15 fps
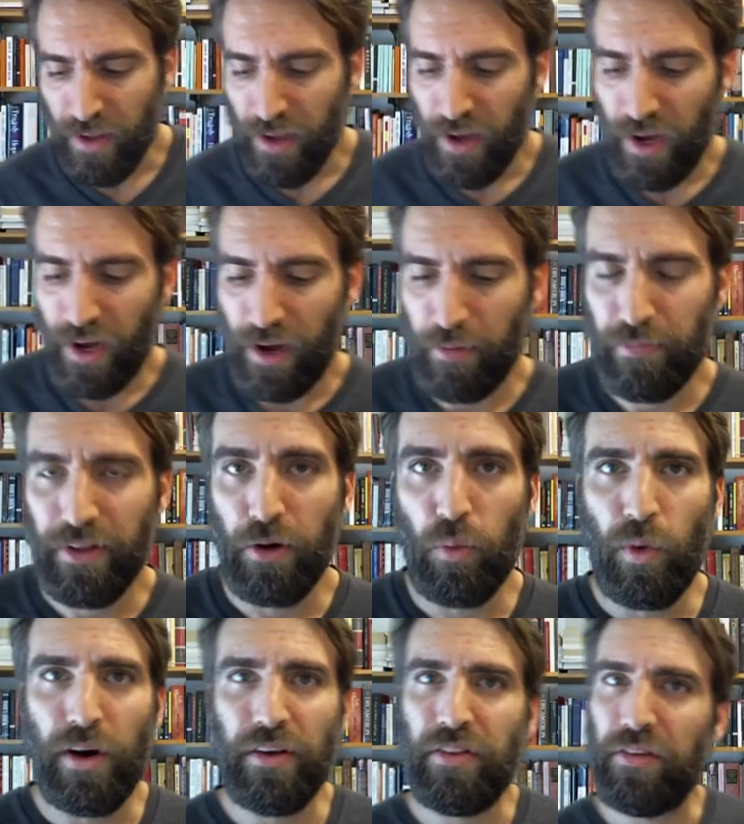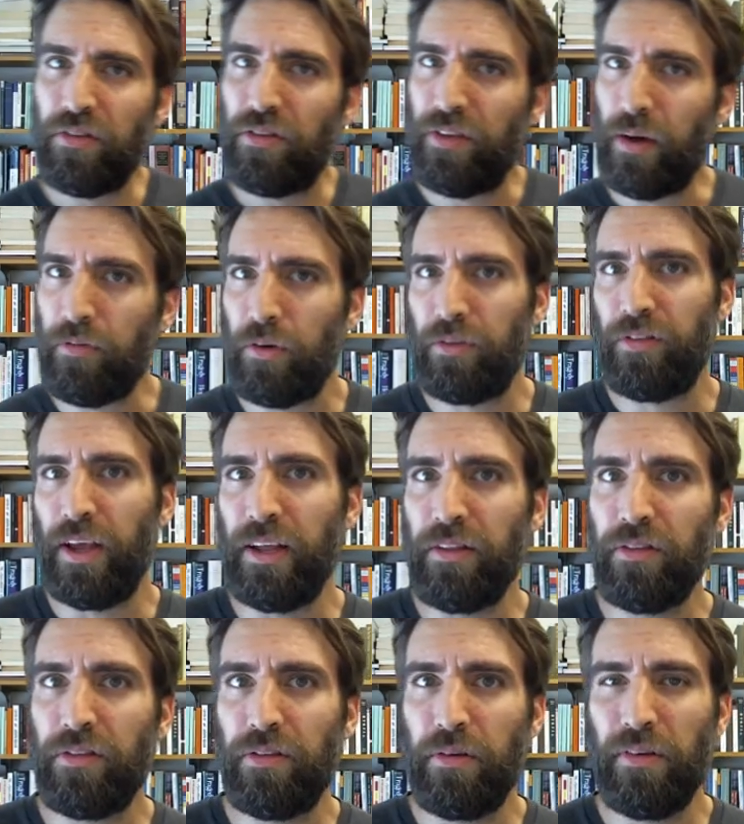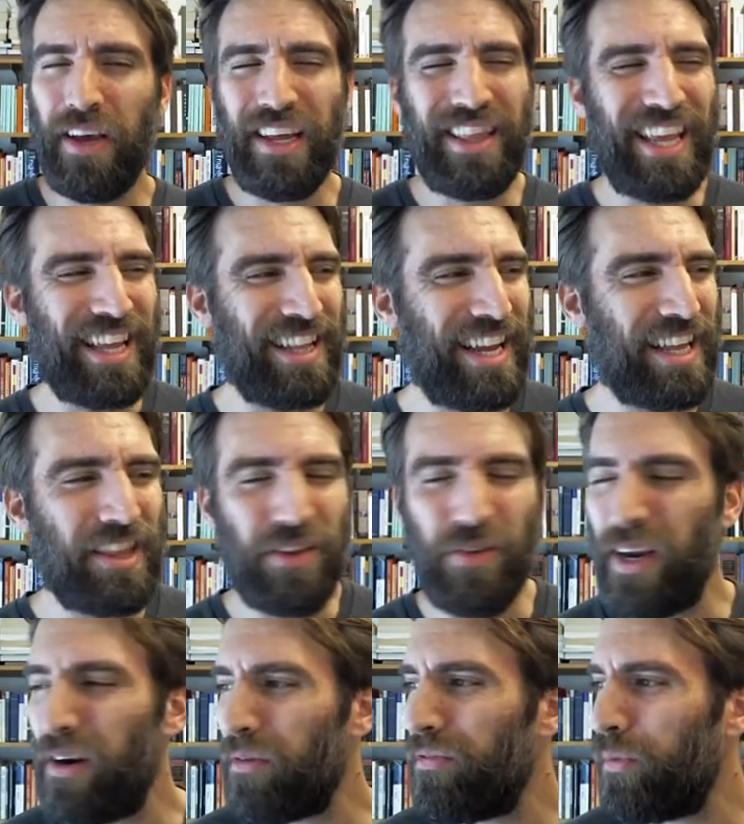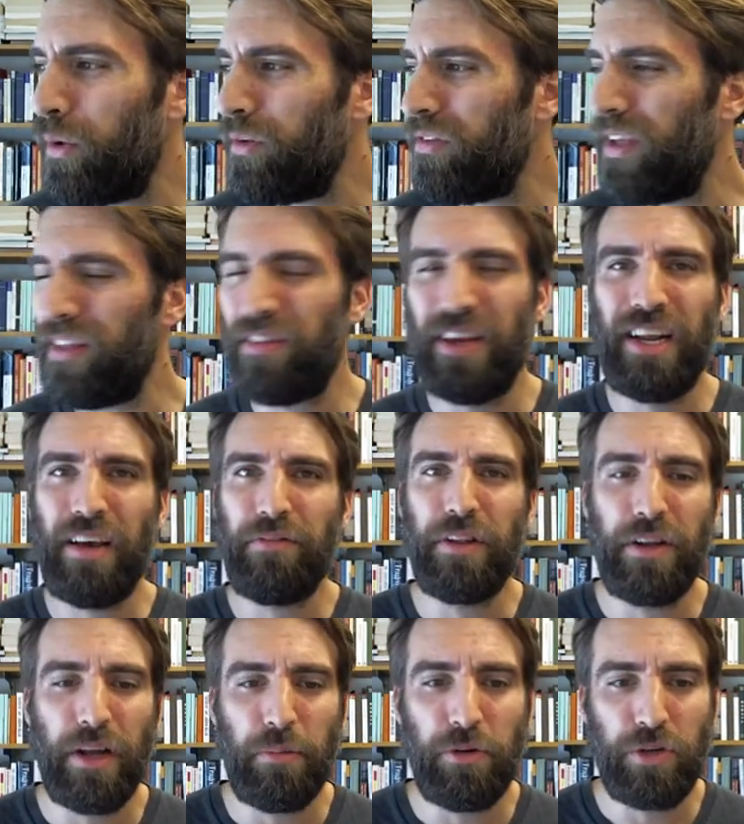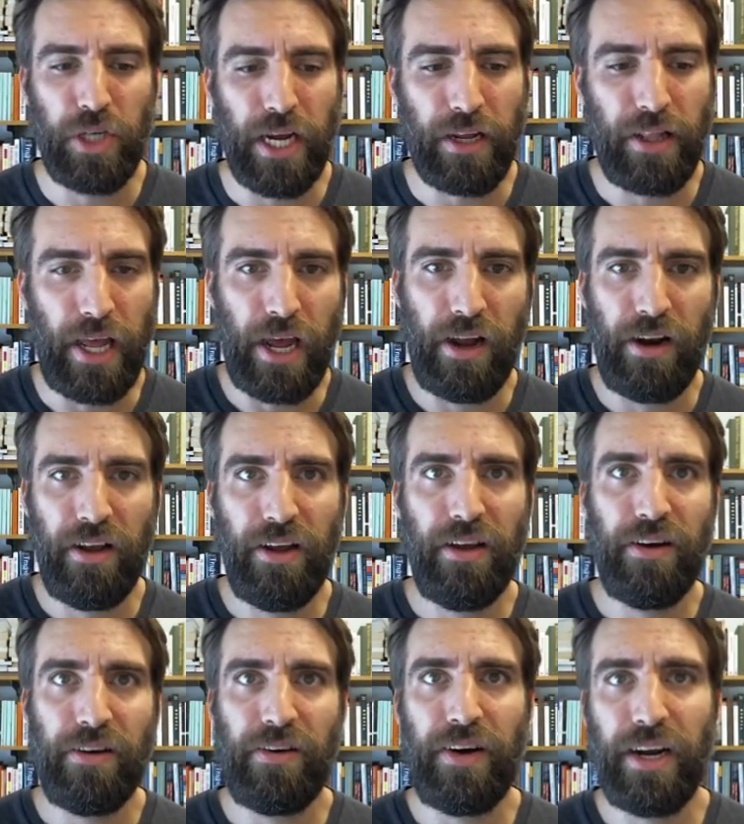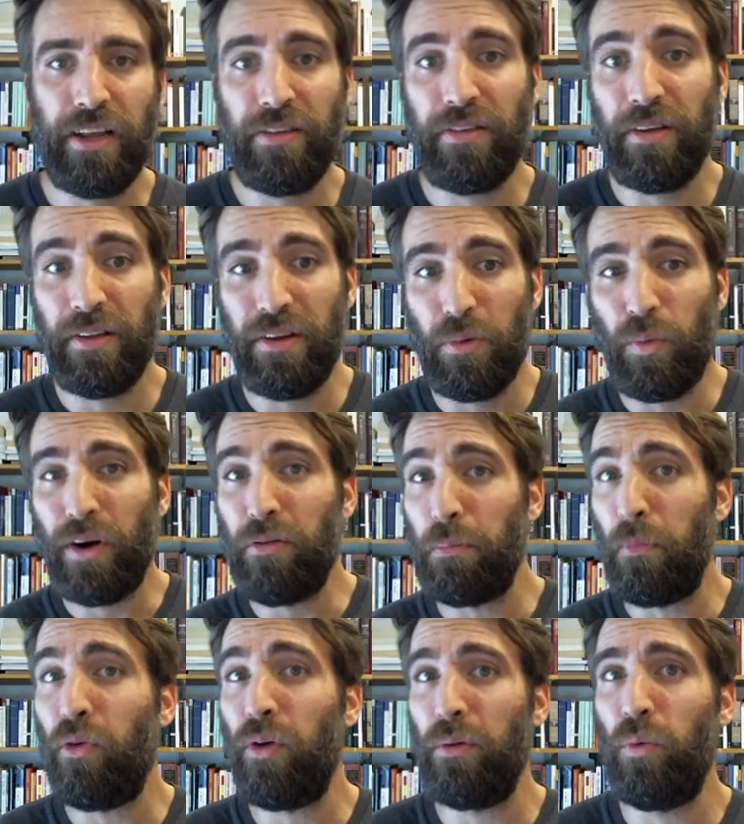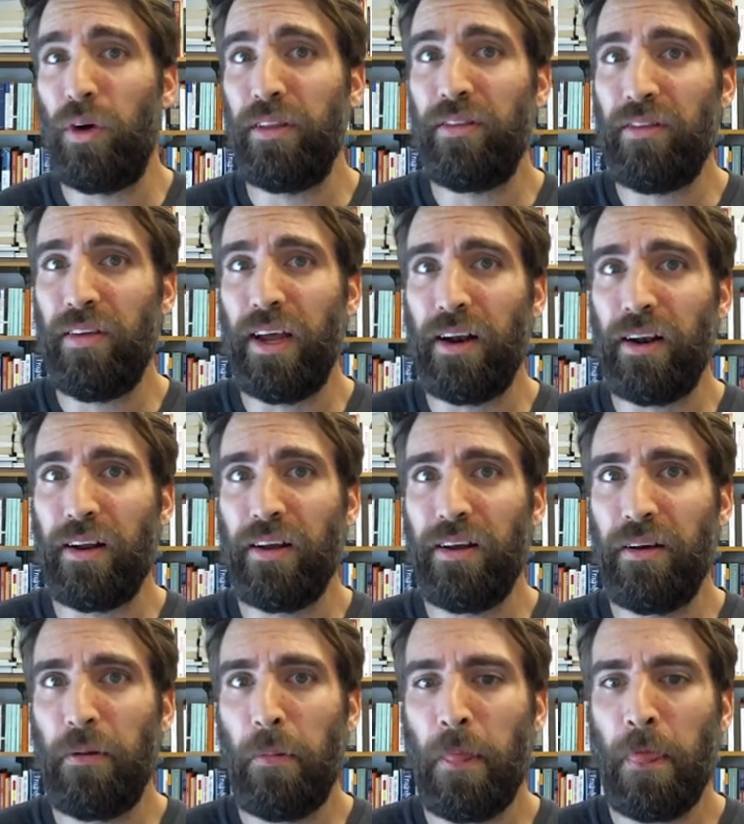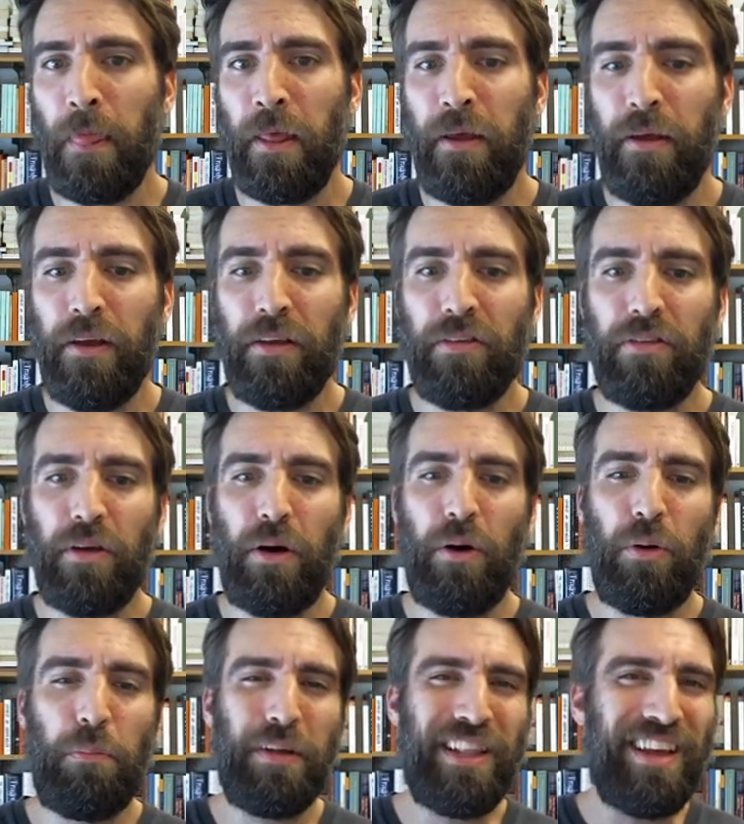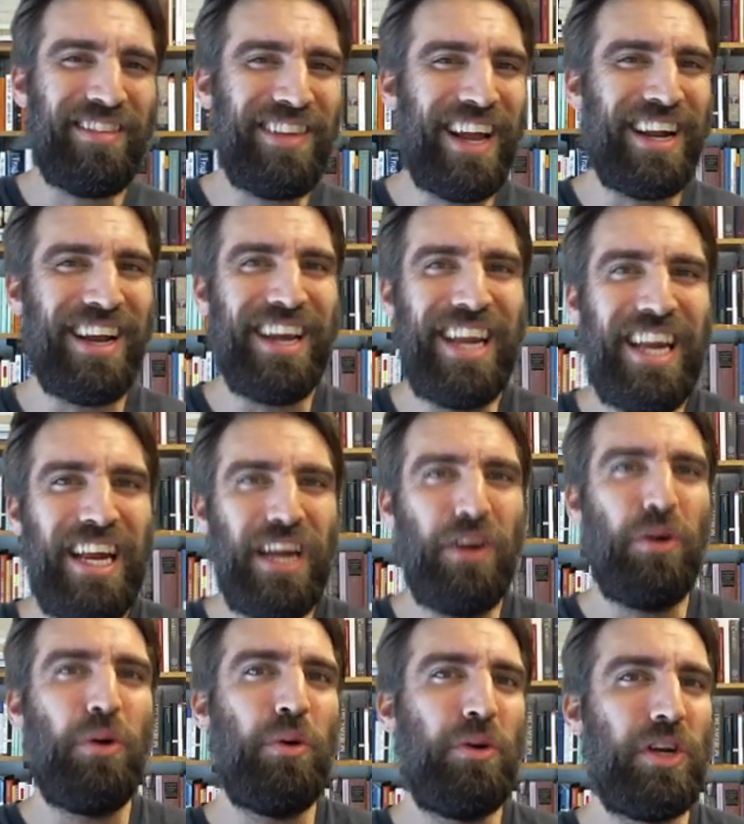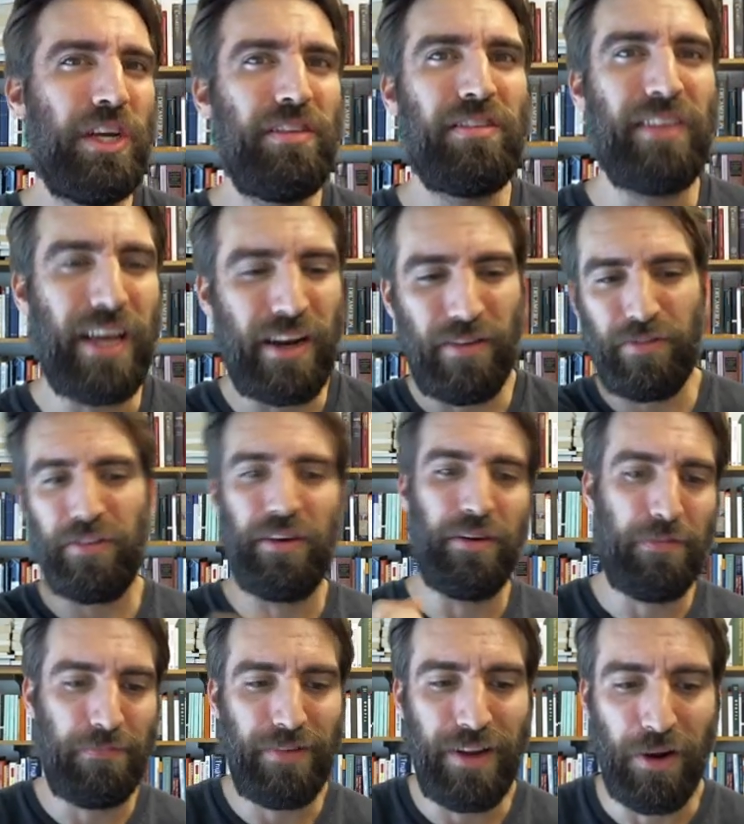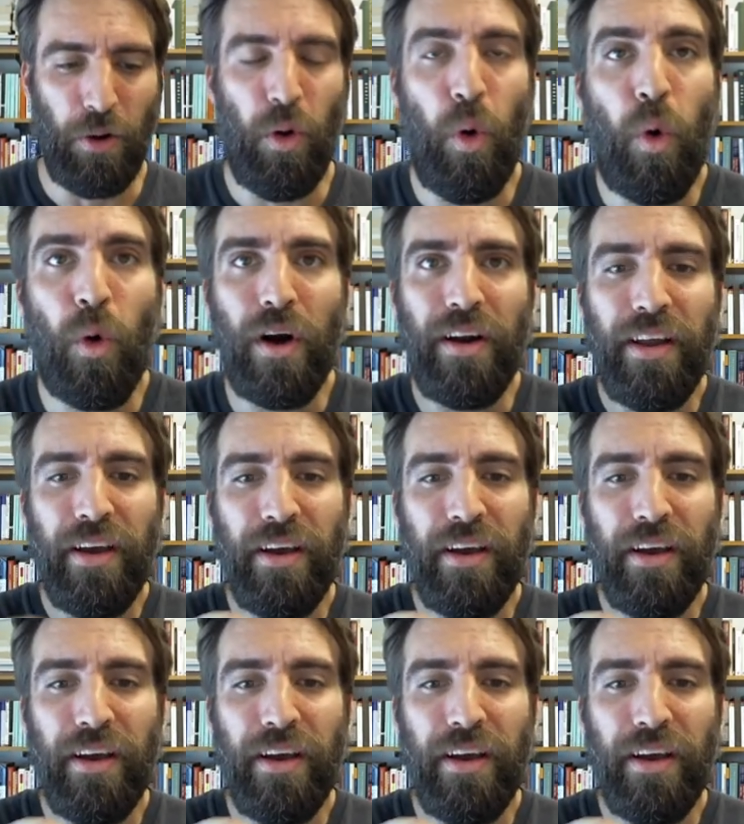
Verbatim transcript: Um, they're worth several cents. I think like three or four cents. I'd have to double check that. All right, so they're worth more than one cent. So, but that's not a huge incentive to you know hoard